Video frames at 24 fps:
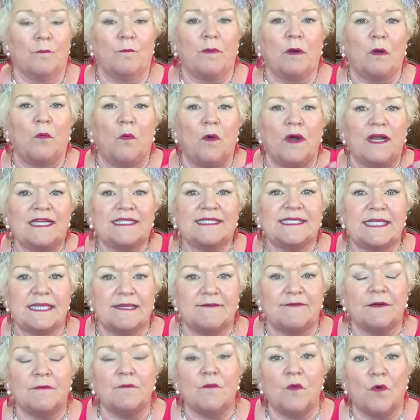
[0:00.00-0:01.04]
But what is
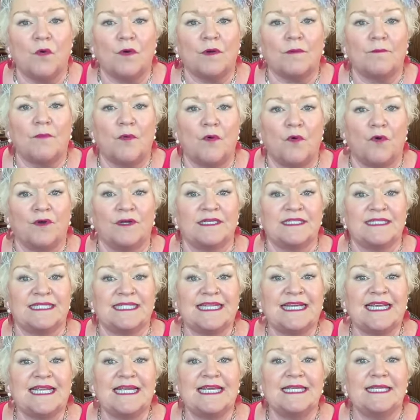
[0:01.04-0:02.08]
even more important
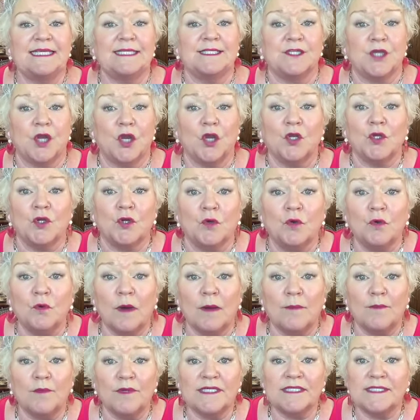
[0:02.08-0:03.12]
is you
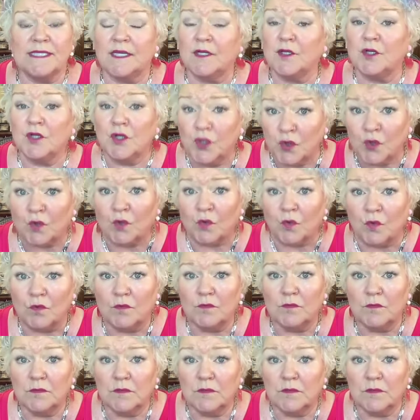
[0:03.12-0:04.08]
represent you.